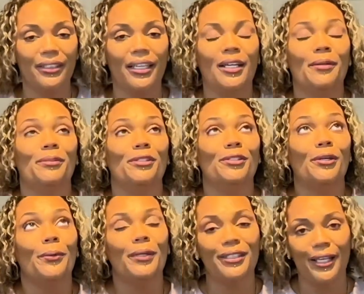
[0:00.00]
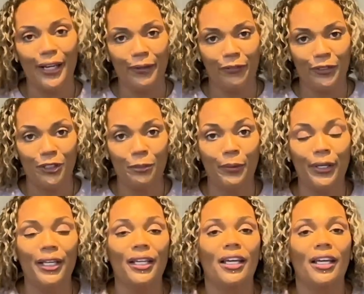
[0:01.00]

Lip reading: and I'm so excited for spring,